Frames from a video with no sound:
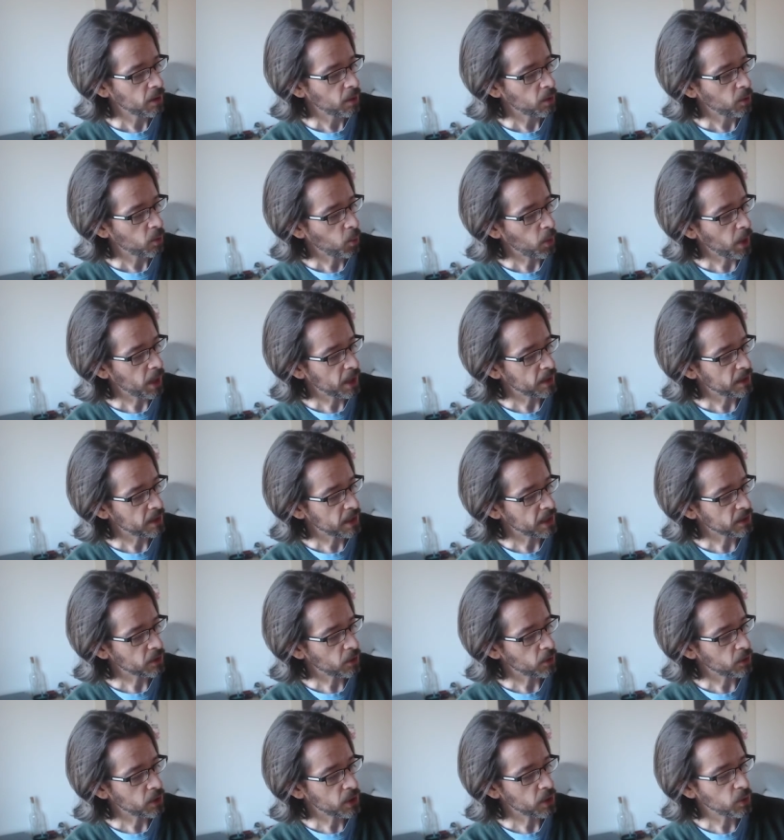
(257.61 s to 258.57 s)
When there's
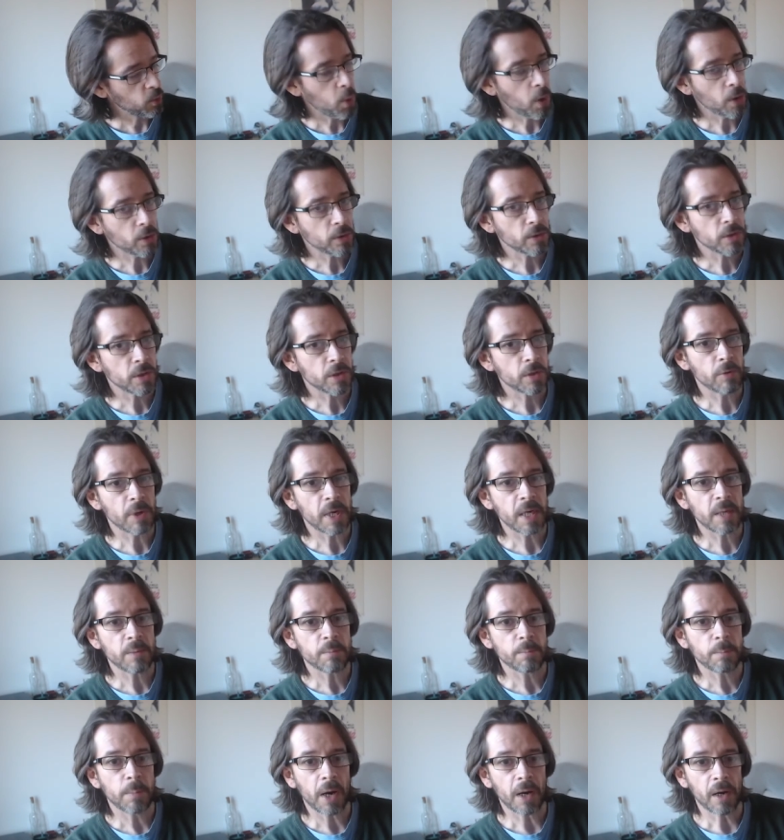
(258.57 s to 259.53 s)
only one green
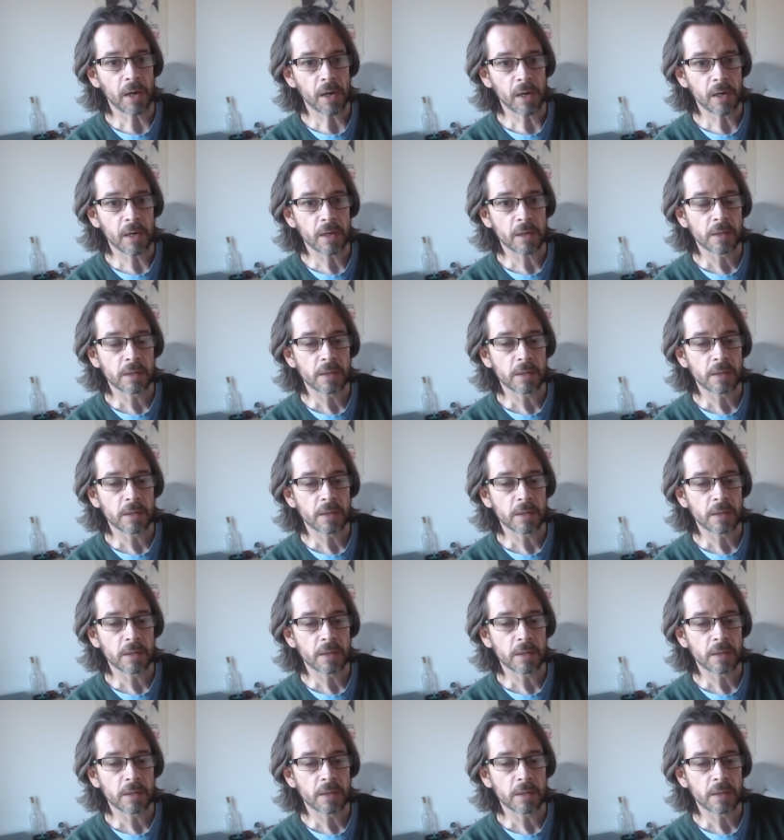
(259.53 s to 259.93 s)
bar,